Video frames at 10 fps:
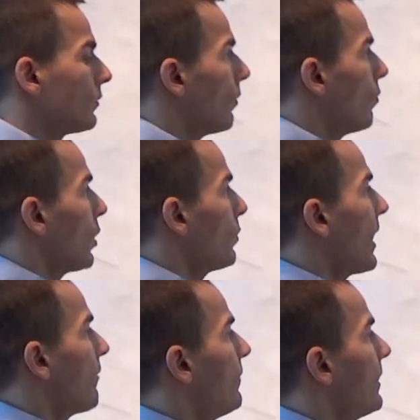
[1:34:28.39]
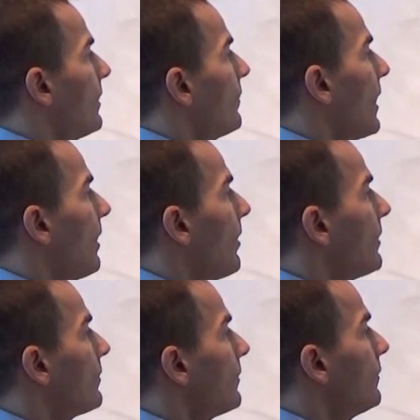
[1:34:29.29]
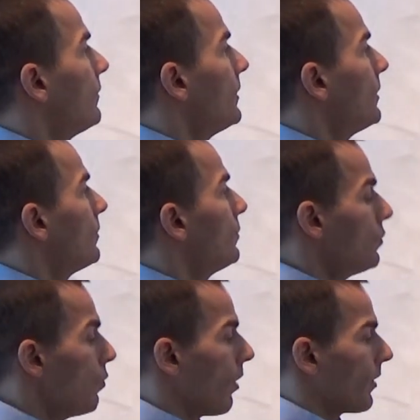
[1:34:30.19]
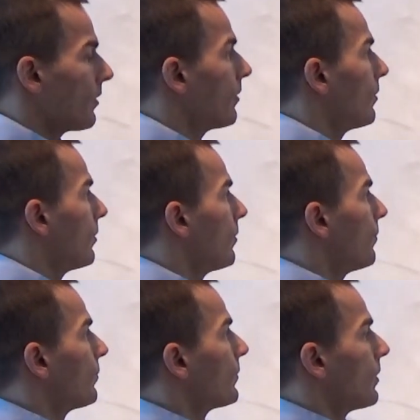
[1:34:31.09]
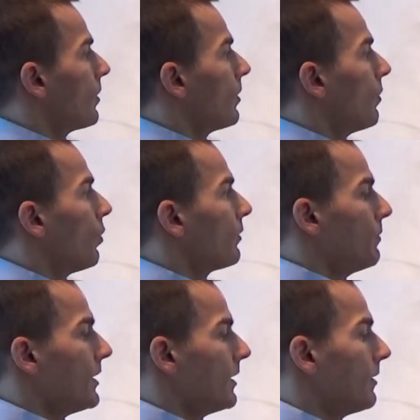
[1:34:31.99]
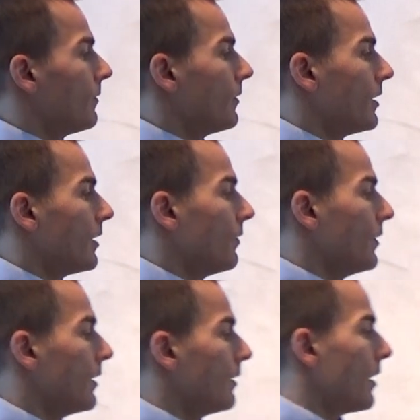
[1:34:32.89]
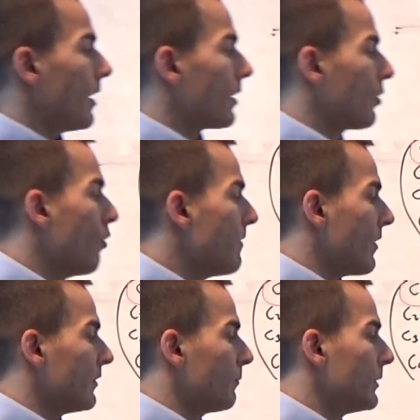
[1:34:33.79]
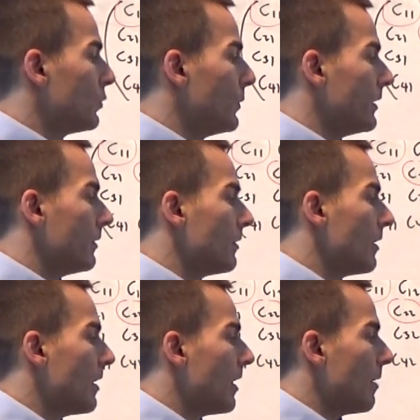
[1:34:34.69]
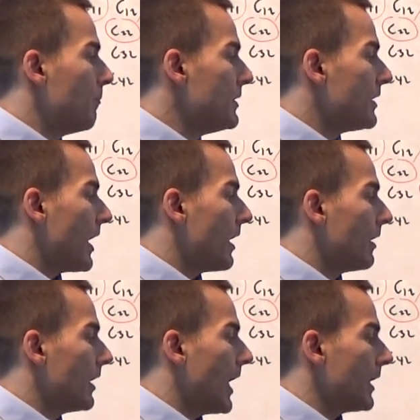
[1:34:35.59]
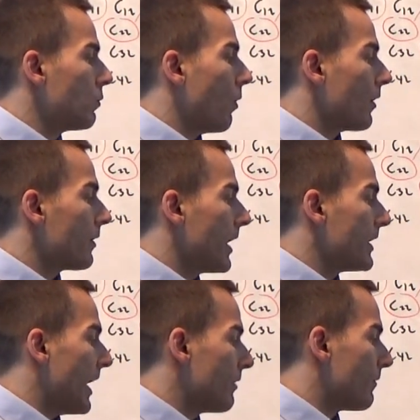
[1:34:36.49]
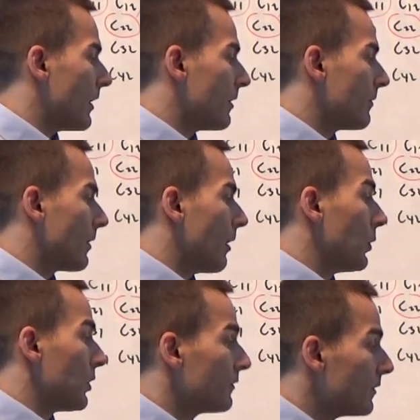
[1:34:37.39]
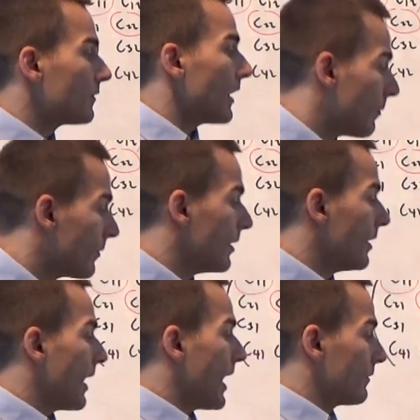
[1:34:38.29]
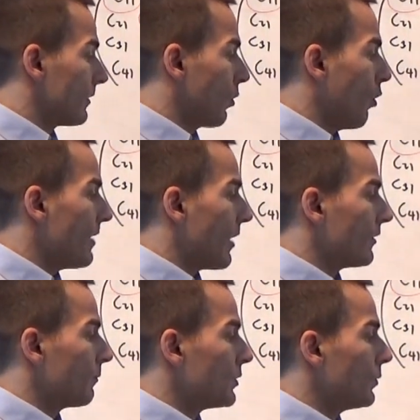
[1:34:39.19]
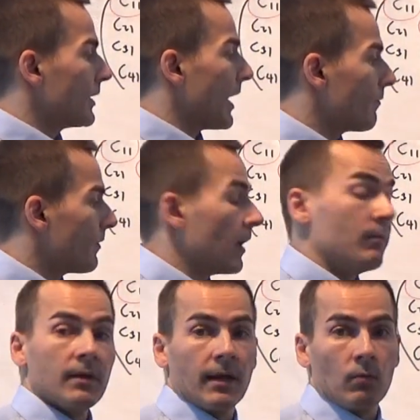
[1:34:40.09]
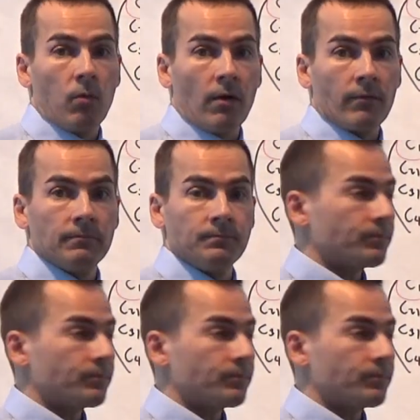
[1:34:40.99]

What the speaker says: So what we have here, the element C21 would be the covariance between beta hat 1 and alpha, which is the same as the covariance between alpha and beta hat 1.